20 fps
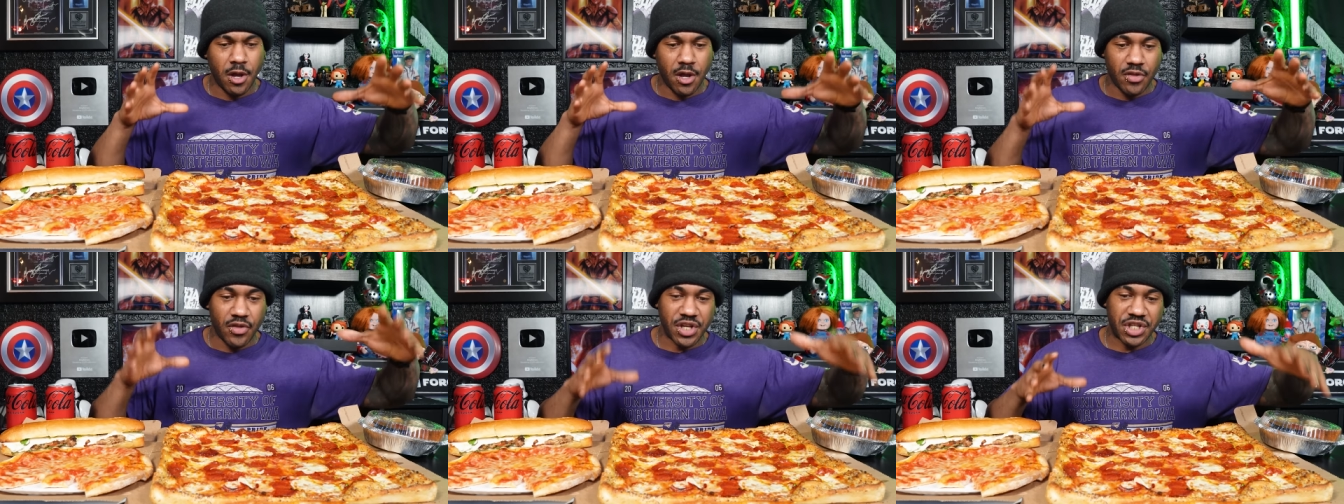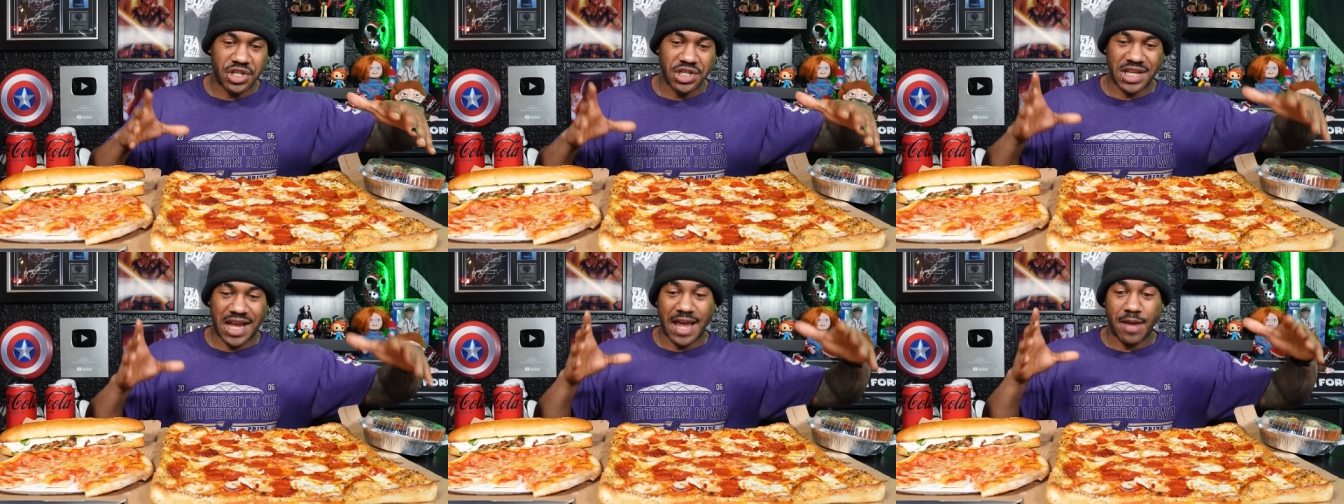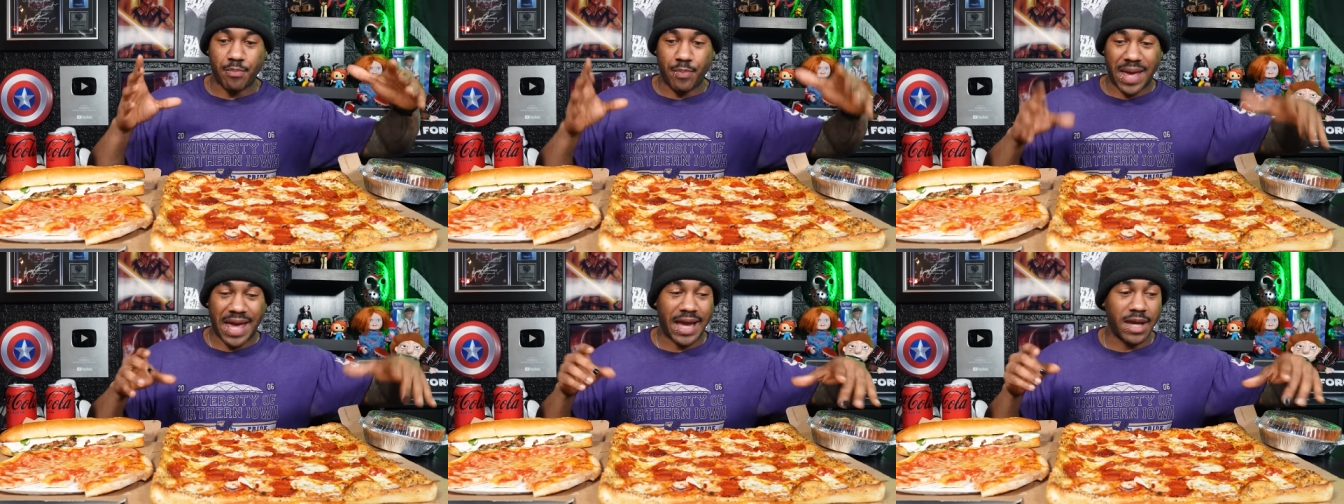This is a
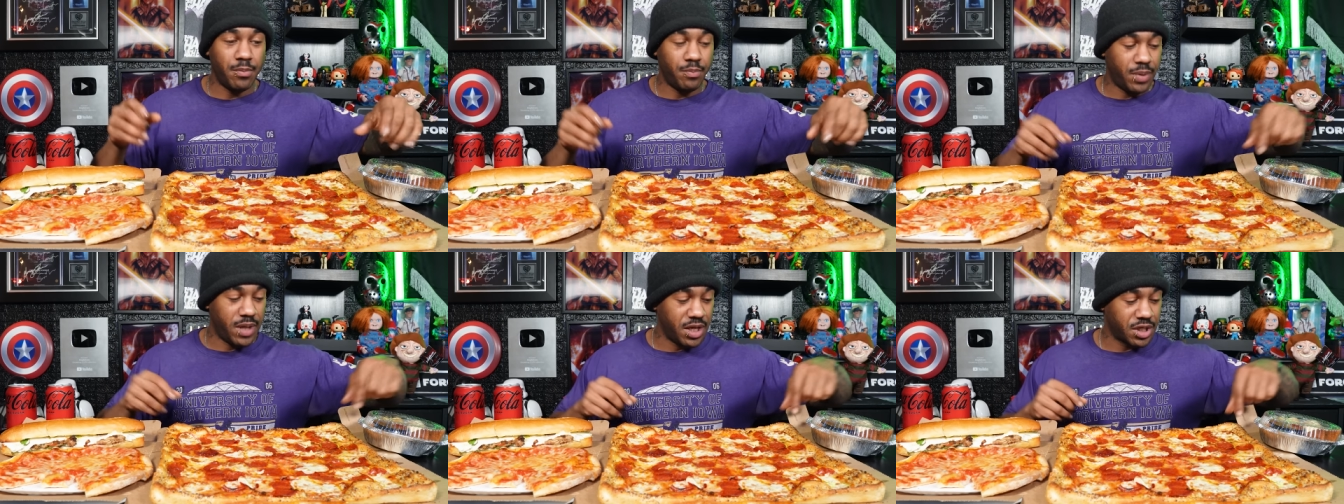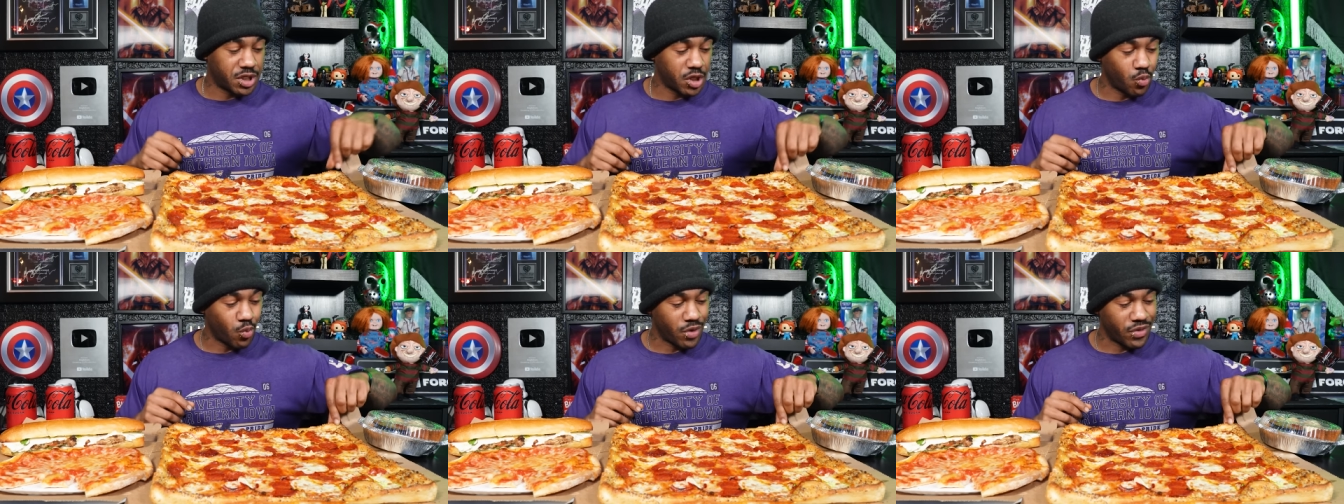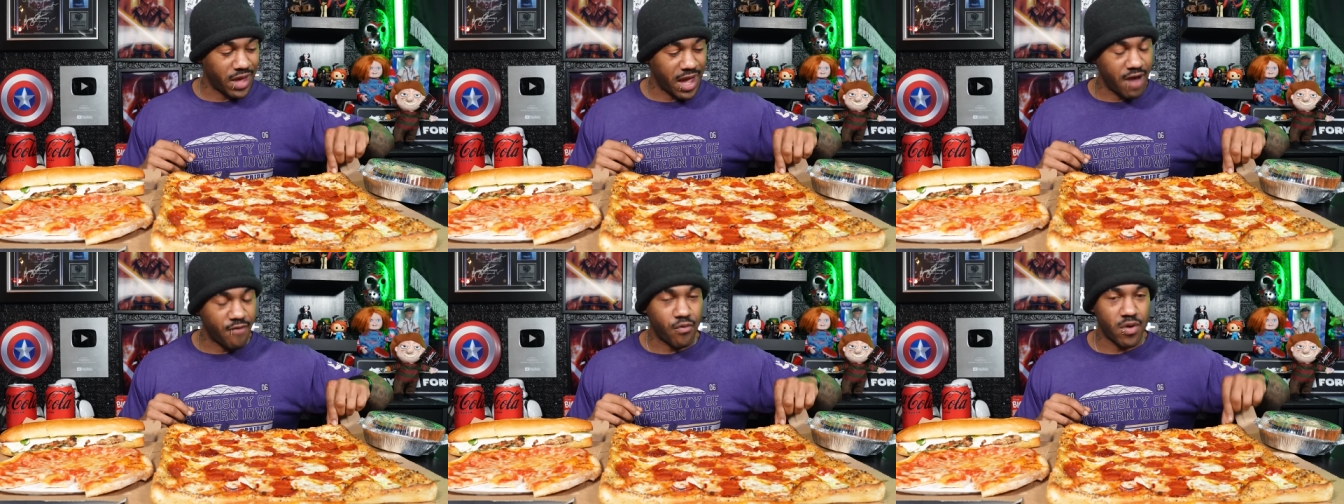pan pizza with
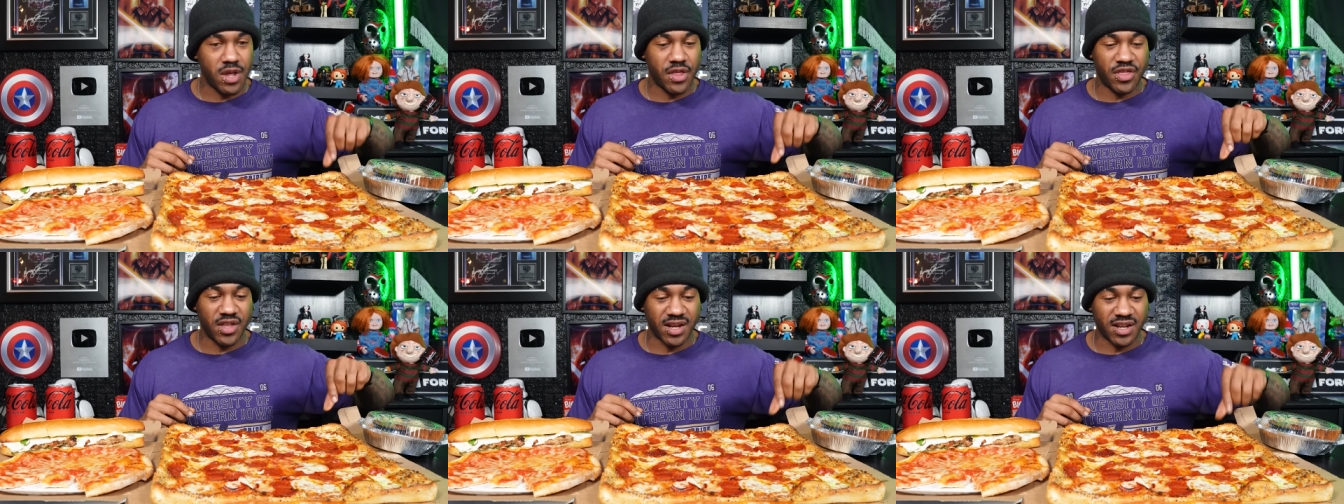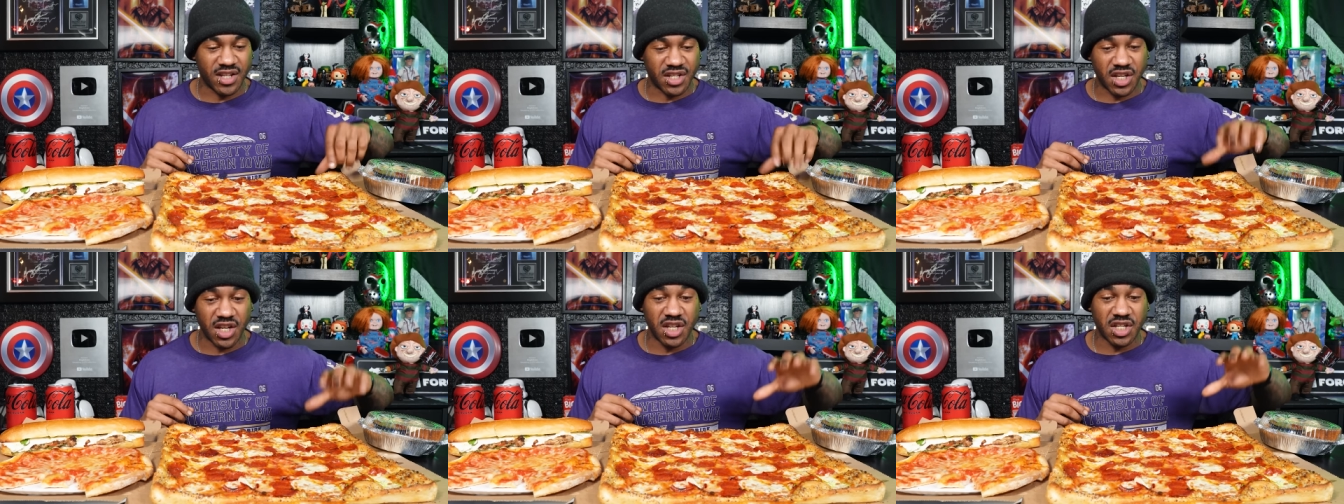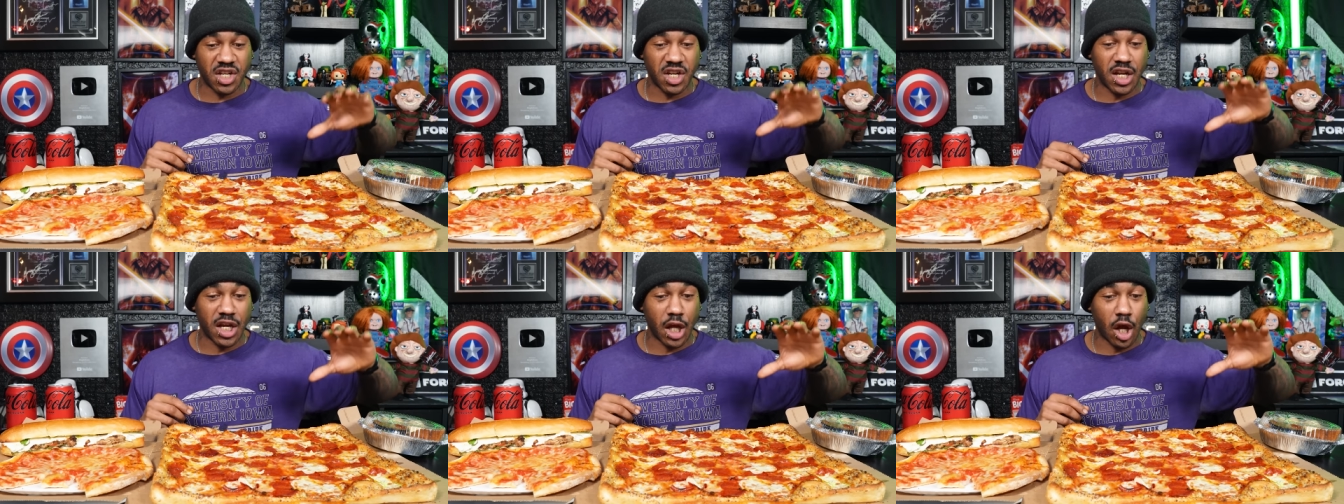everything
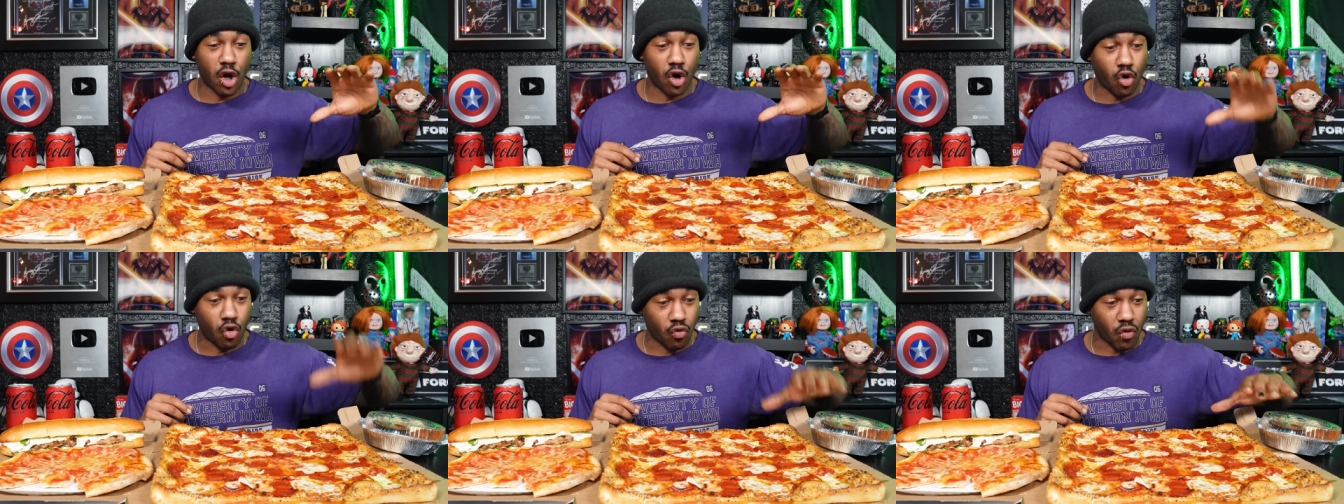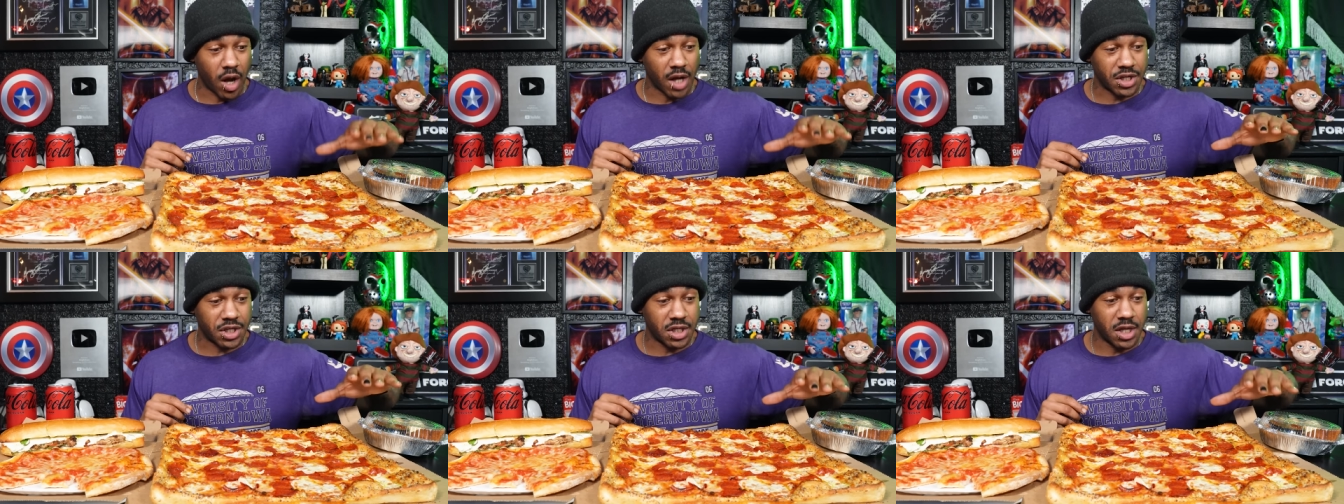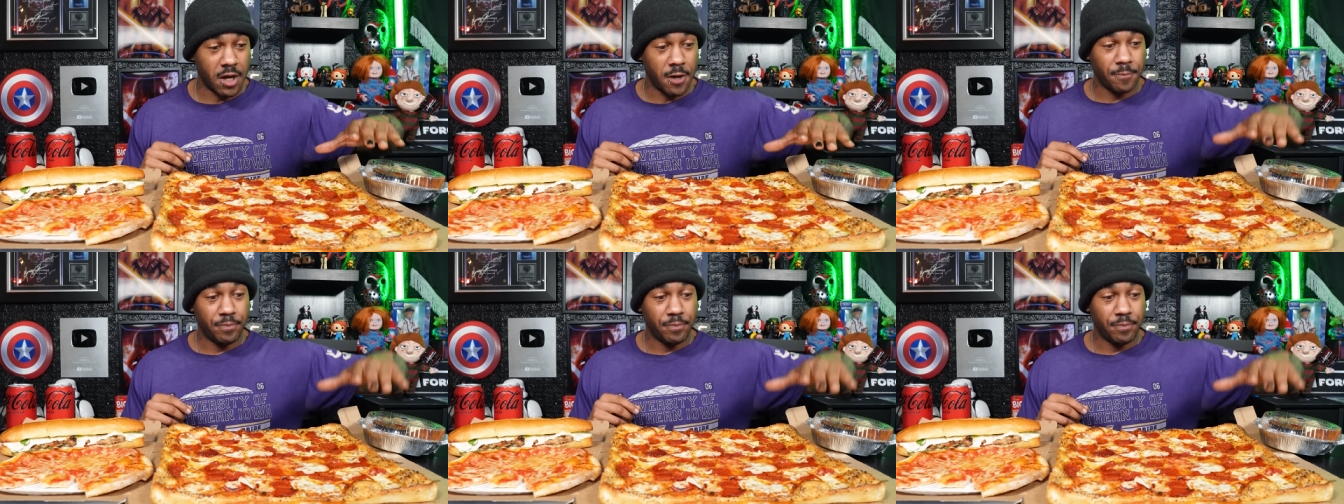seasoning crust.